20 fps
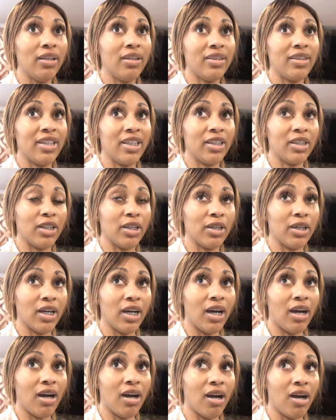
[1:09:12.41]
than
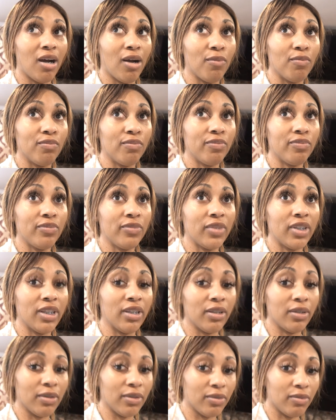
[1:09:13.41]

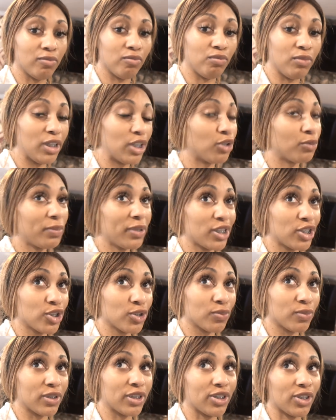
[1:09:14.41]
the middle
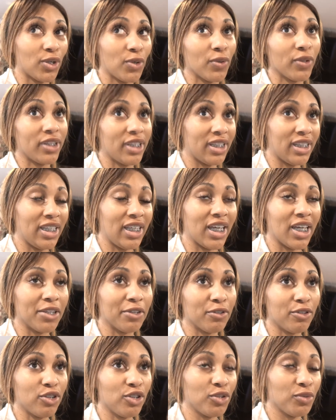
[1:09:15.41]
picture was lower than the
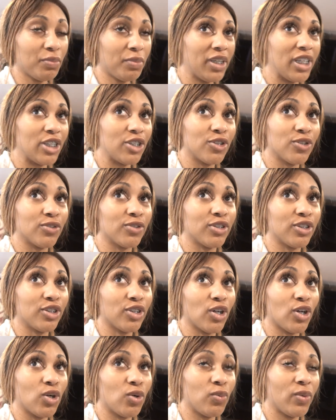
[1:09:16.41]
other two pictures.
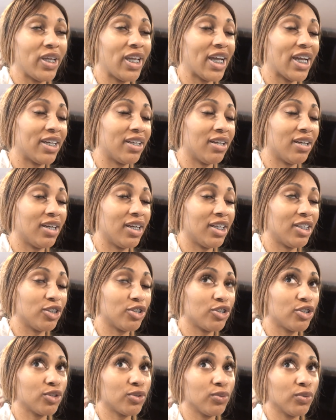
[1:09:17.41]
So we had
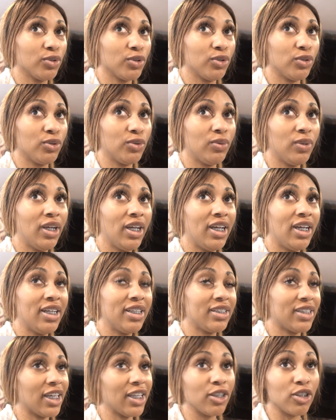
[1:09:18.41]
to
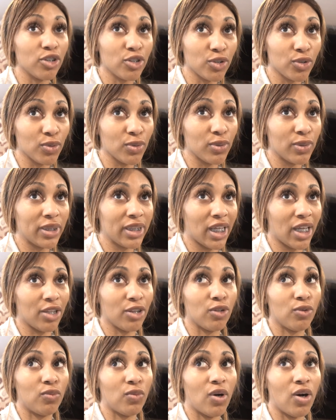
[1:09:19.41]
take the screws
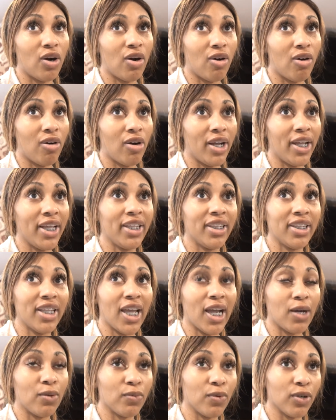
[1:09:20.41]
out the wall, and
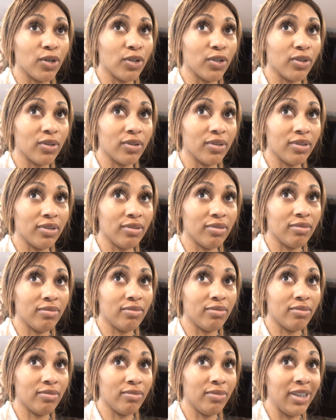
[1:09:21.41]
now
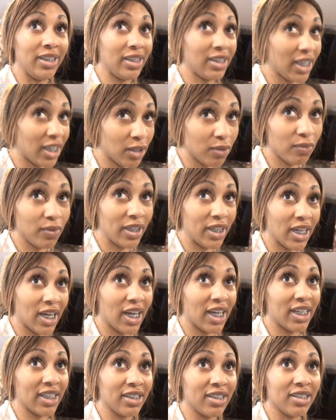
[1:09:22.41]
we think we
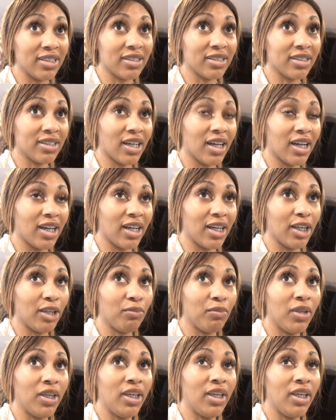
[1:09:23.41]
got it this time.